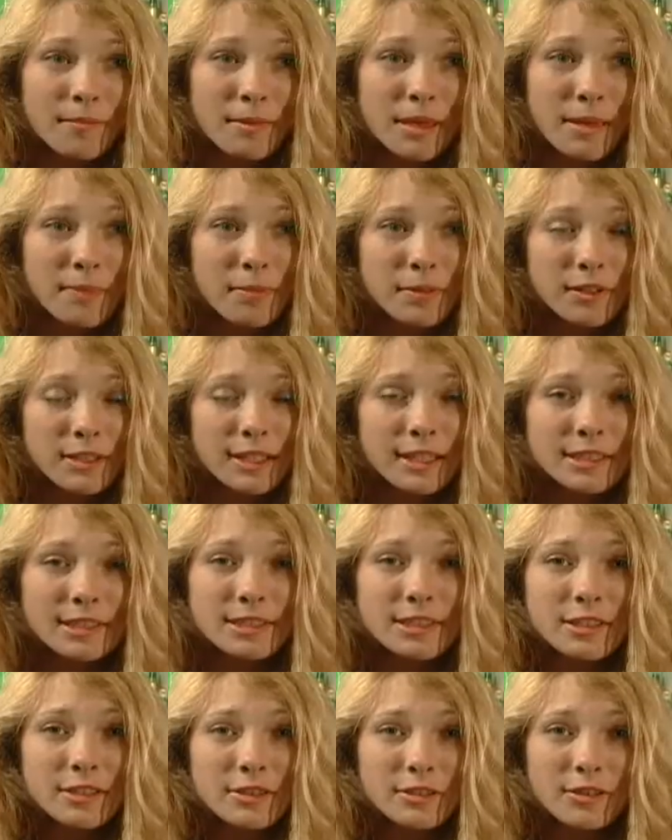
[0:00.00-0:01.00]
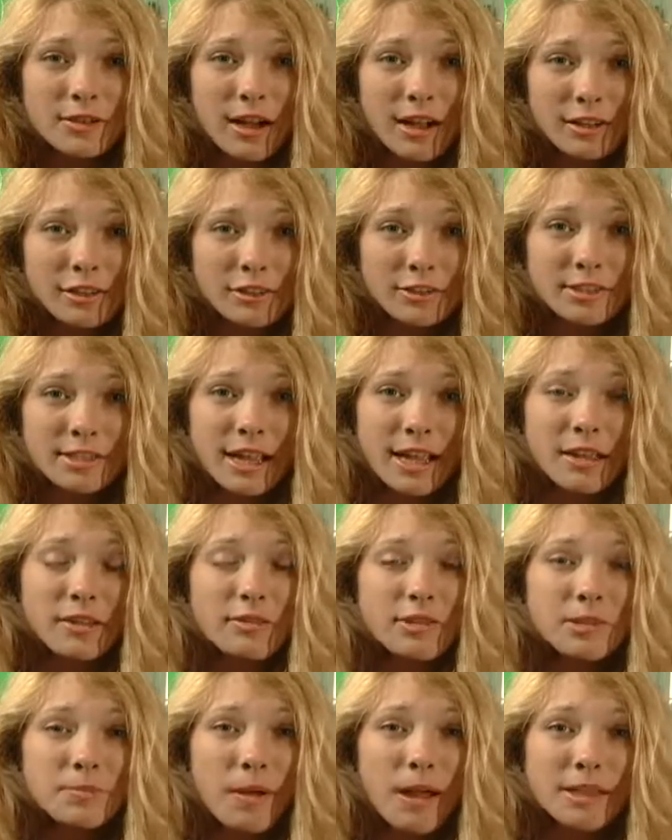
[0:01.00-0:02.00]
People need to understand
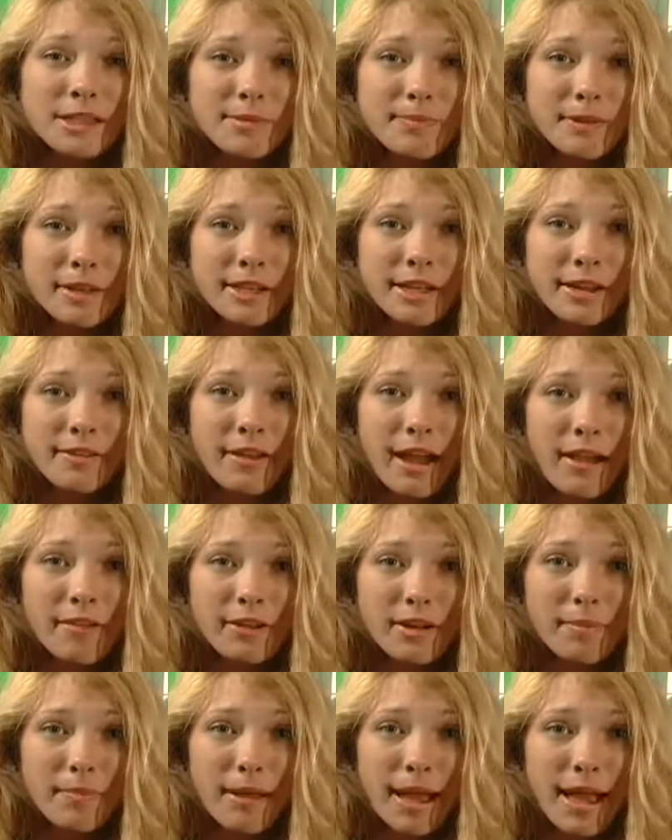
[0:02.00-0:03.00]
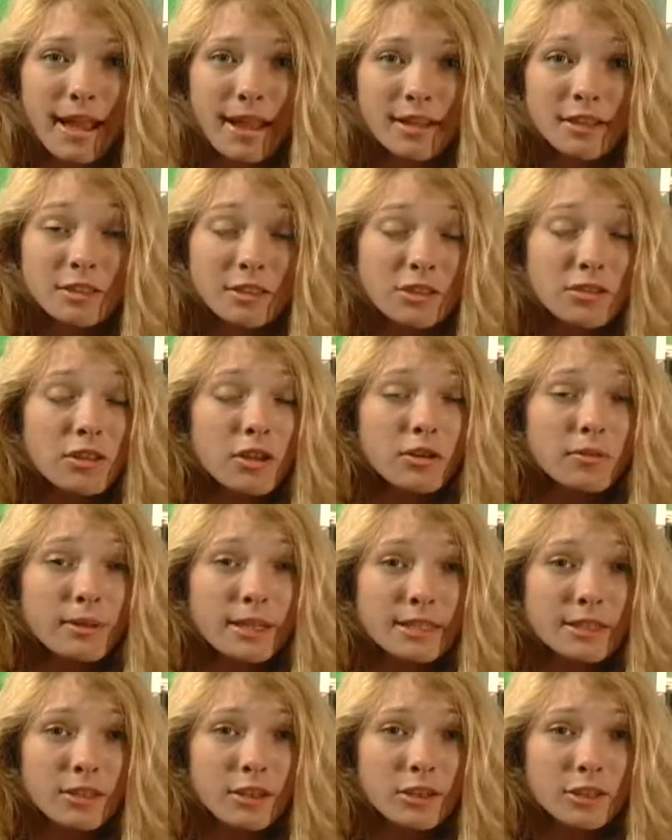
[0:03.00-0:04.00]
the responsibility of having a pet, do their
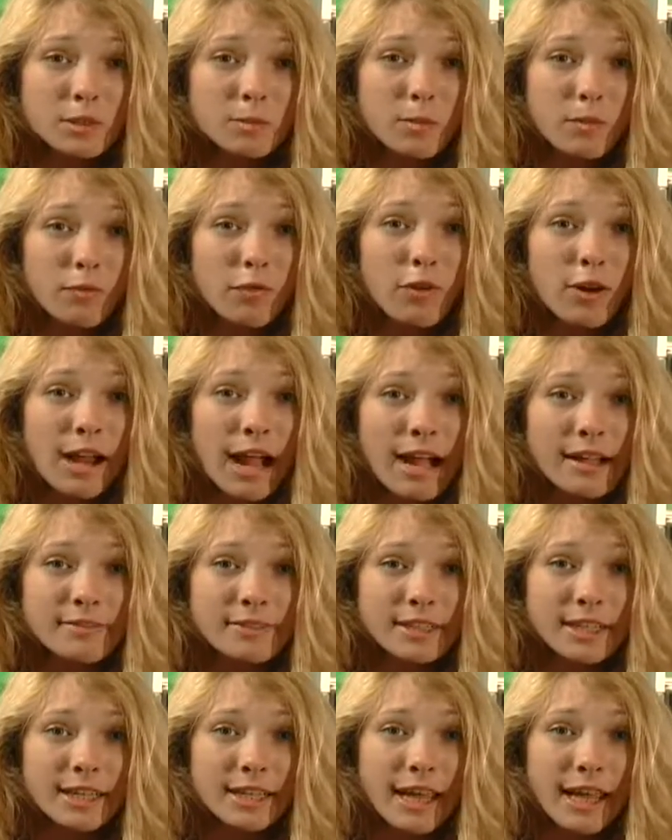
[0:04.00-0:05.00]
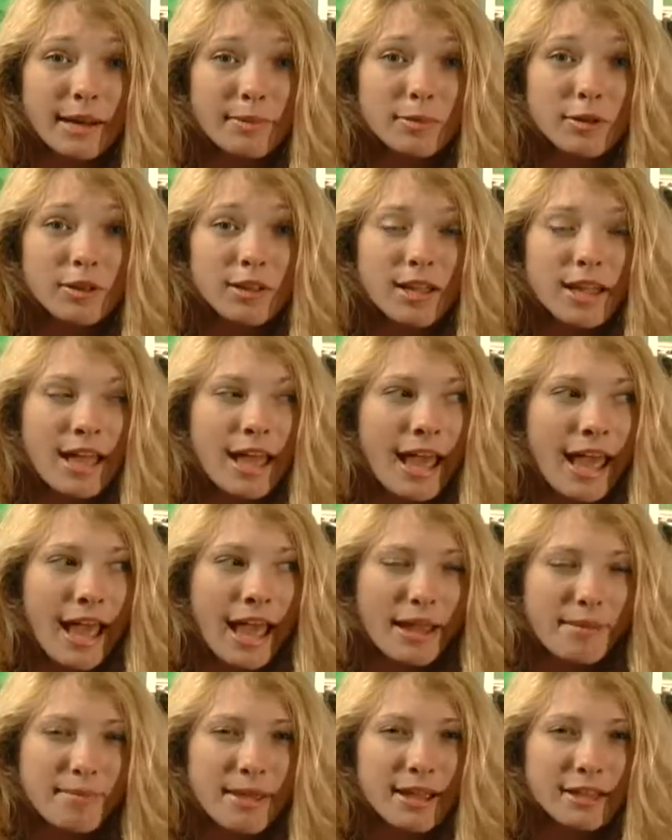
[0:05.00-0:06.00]
research before having an animal,
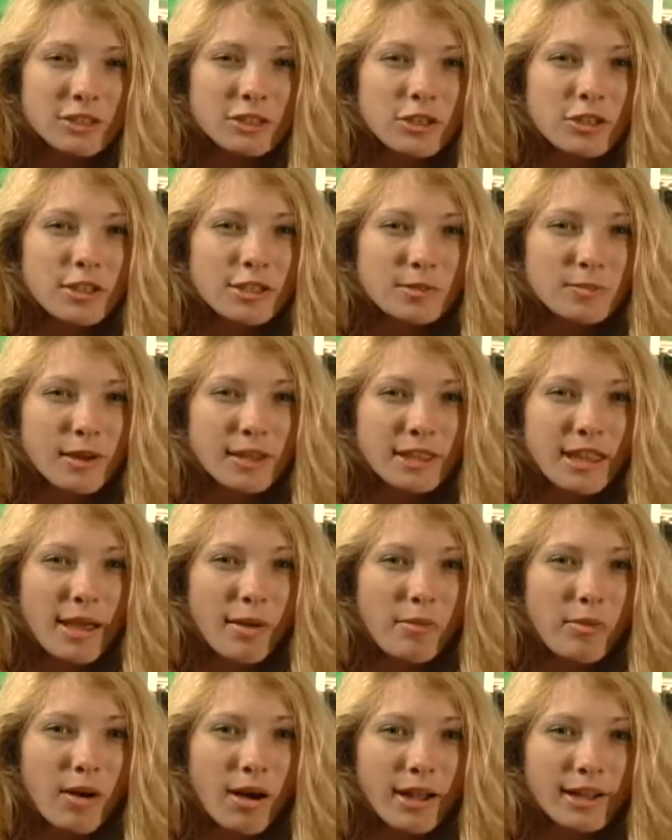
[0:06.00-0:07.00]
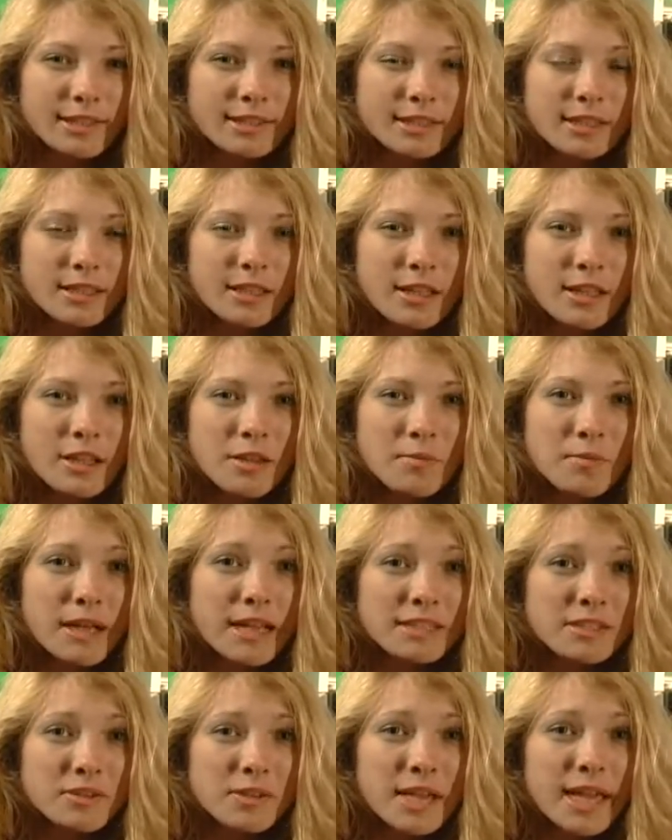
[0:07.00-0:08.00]
and make sure it's what they want.
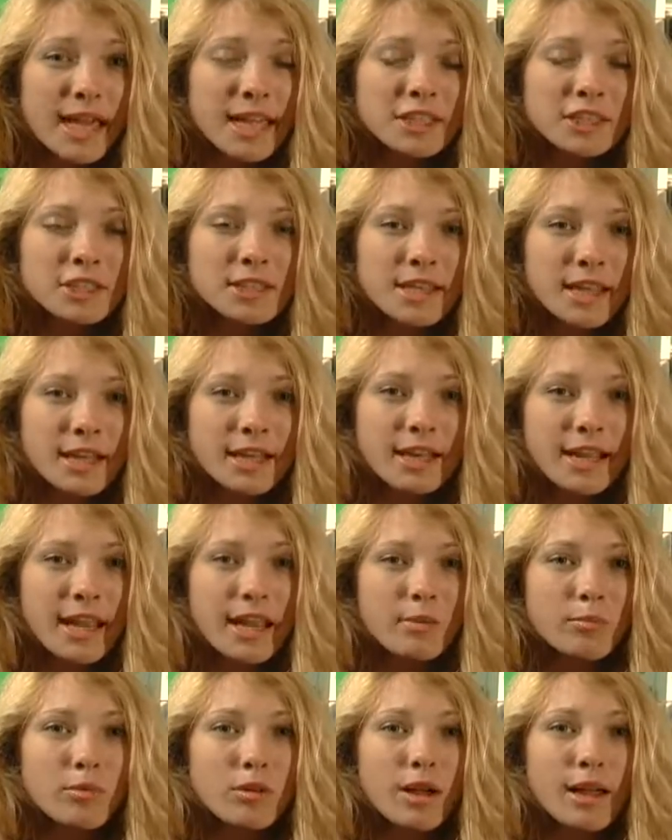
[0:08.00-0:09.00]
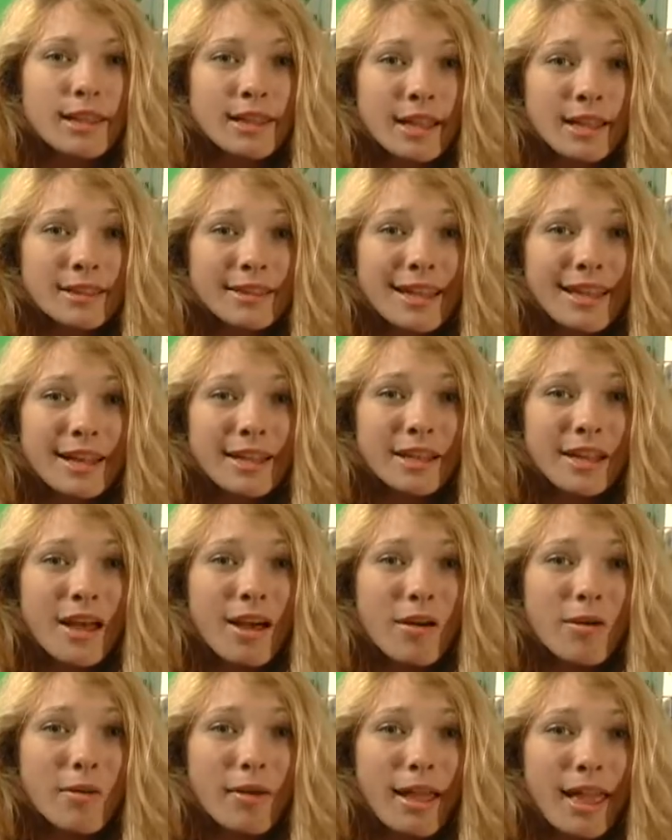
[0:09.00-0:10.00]
Because you can't just get an animal and then let it
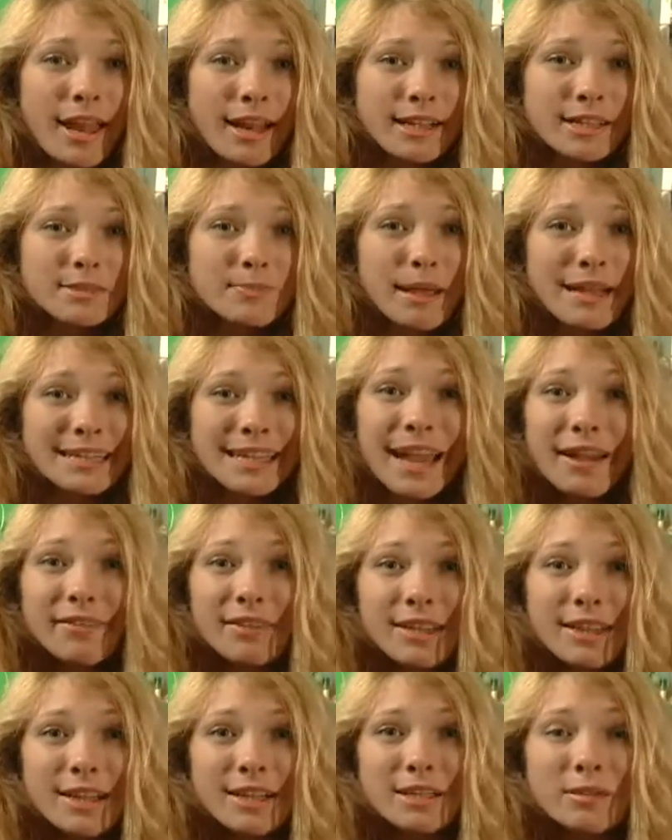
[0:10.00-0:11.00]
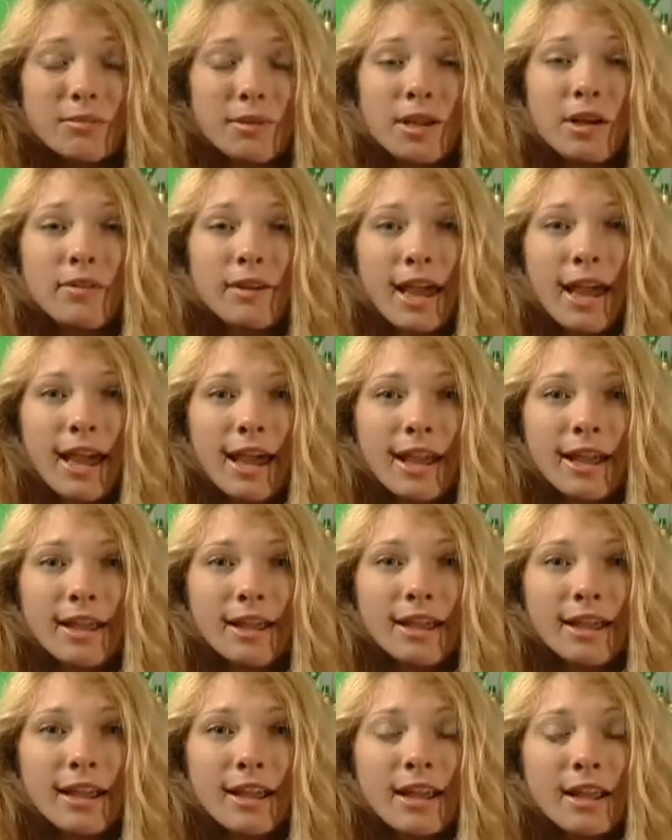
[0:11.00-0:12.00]
go and expect everything to be okay.
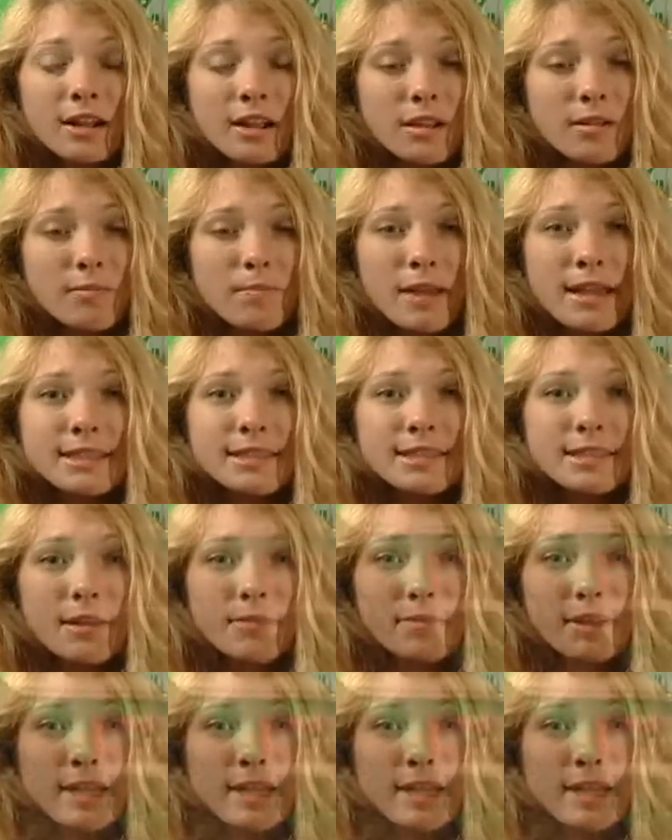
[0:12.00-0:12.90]
It messes up